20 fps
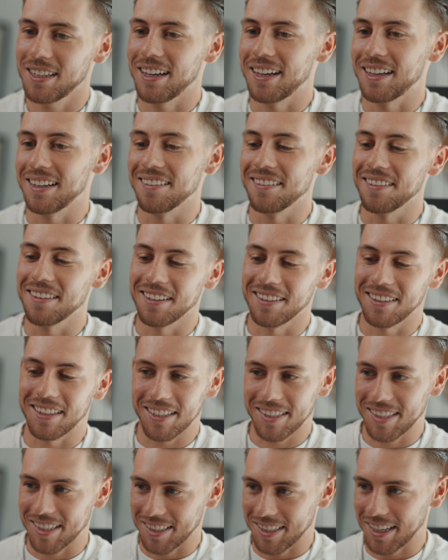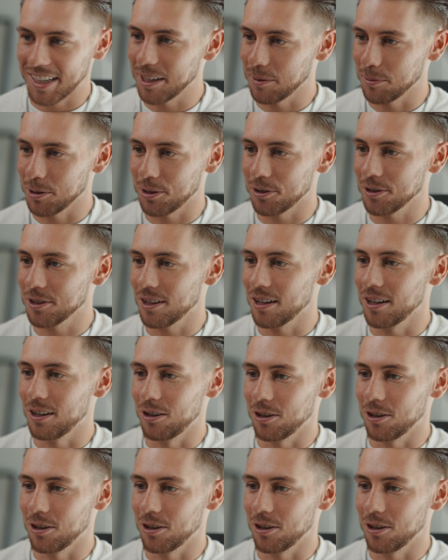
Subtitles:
And that's exciting because